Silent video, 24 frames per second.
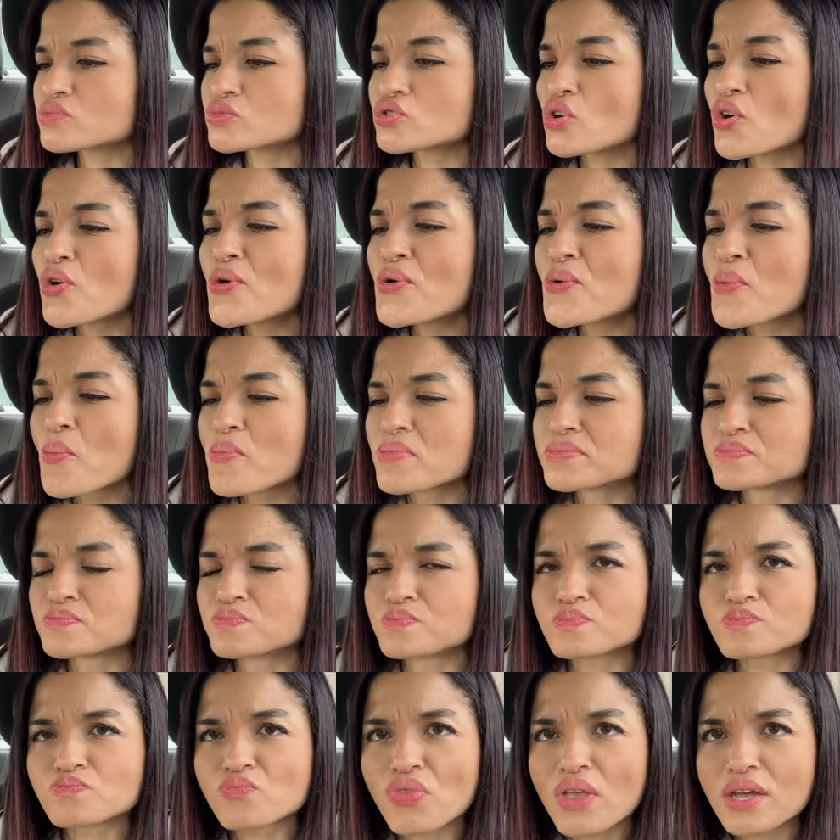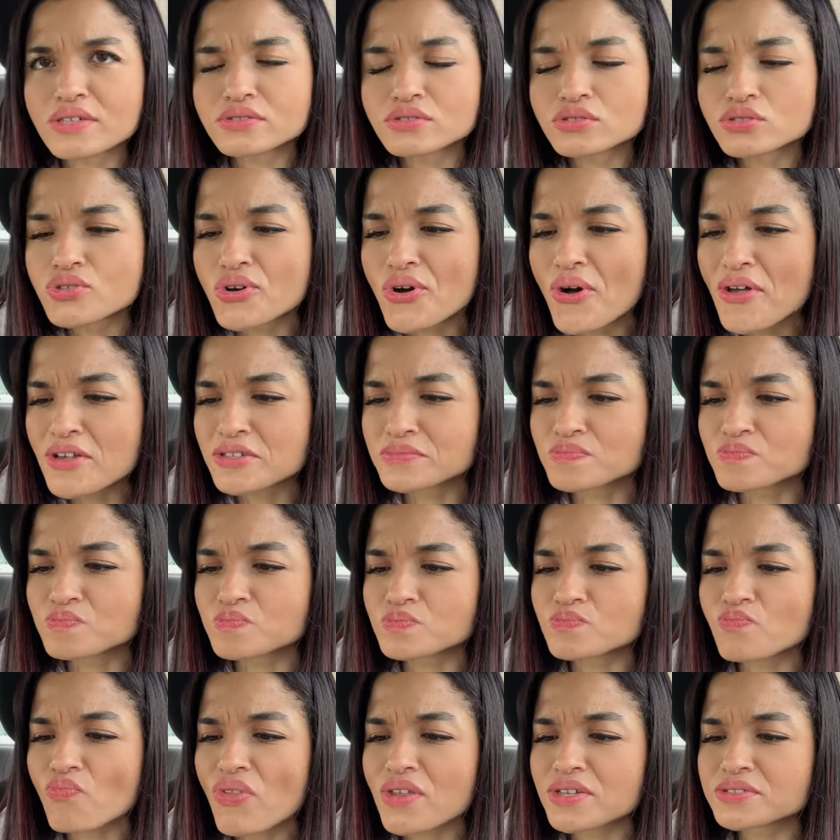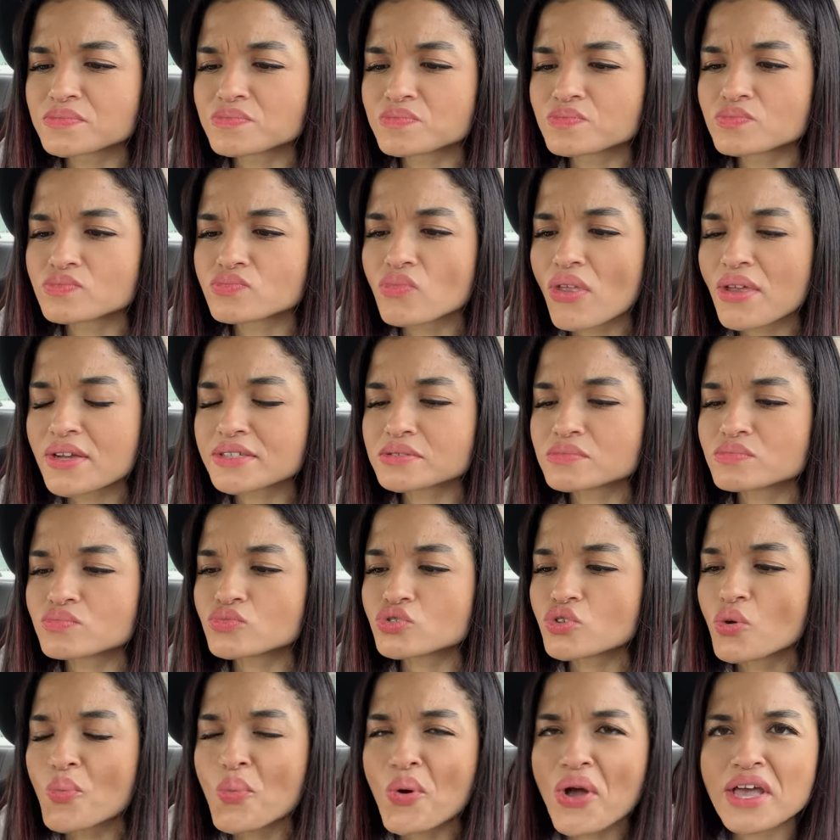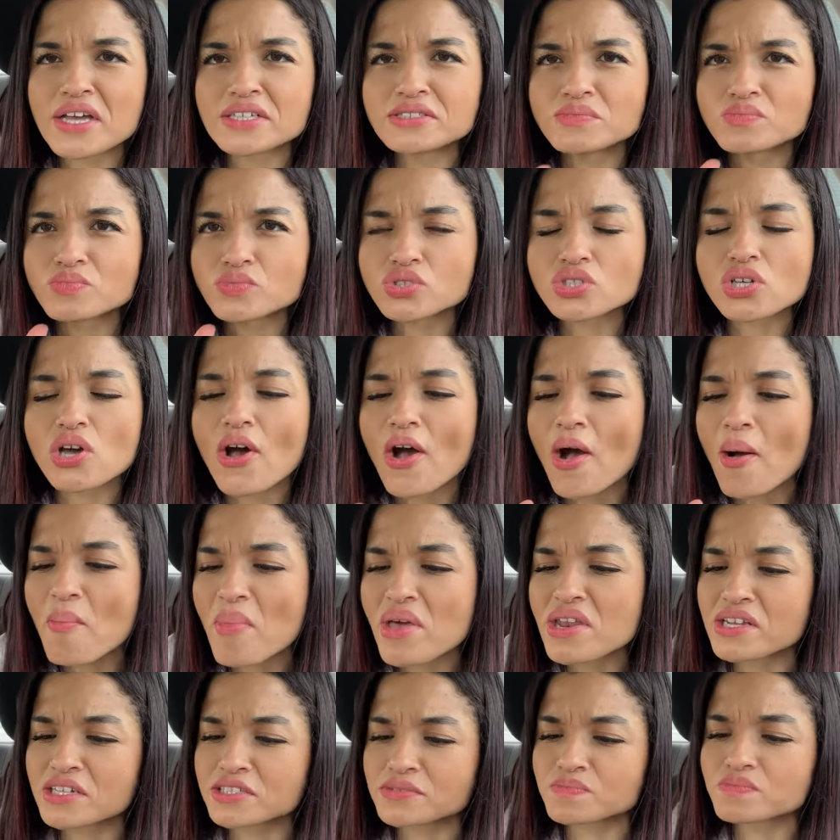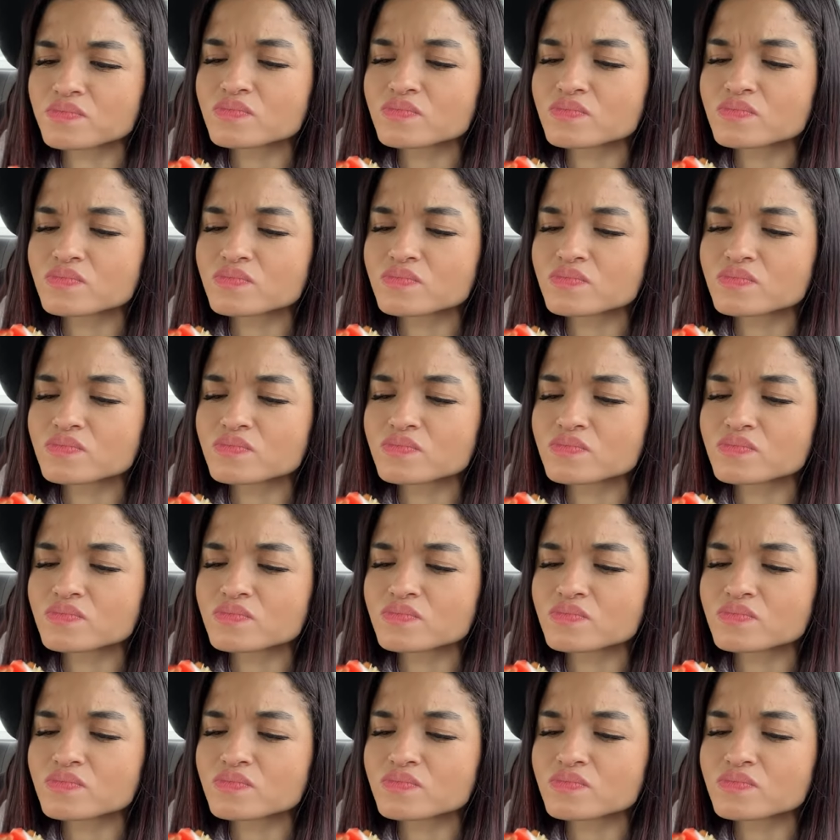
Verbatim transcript: Oh, that's good. Wait a minute.